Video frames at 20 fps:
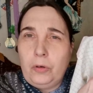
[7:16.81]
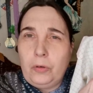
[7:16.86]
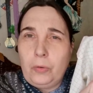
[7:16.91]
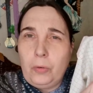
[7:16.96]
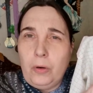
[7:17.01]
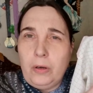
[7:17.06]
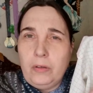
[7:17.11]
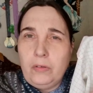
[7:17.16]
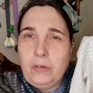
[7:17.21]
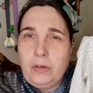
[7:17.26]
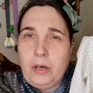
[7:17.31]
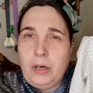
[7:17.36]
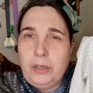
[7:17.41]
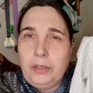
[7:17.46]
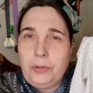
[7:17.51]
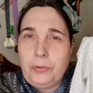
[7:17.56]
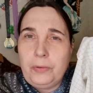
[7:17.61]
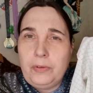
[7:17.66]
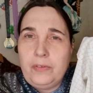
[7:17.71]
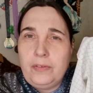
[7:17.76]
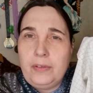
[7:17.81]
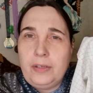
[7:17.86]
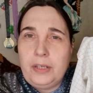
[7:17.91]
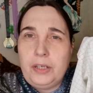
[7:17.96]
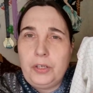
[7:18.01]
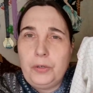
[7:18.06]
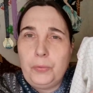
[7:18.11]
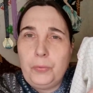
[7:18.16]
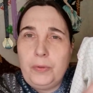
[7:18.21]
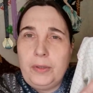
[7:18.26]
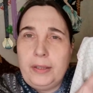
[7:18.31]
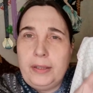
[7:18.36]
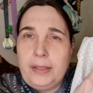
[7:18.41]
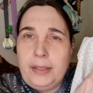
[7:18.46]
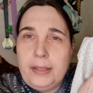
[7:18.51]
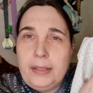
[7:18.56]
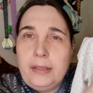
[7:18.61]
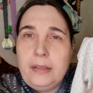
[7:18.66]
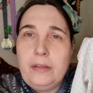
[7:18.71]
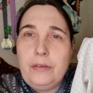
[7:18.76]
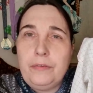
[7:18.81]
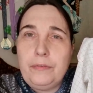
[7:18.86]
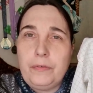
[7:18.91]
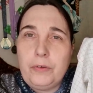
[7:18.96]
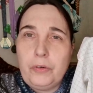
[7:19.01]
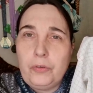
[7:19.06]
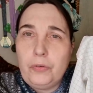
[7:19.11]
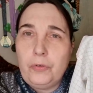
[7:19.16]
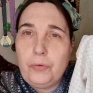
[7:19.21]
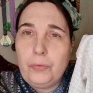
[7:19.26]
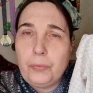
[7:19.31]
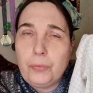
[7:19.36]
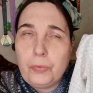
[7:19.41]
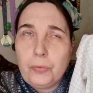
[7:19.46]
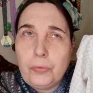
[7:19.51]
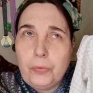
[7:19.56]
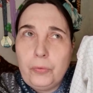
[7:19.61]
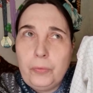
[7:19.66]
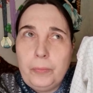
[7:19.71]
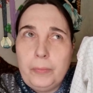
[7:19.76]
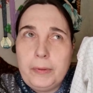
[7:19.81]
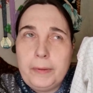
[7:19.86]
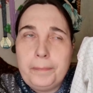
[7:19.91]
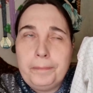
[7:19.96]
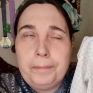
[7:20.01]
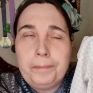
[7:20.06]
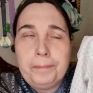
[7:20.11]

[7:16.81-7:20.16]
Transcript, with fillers: cross country stitch within the first room.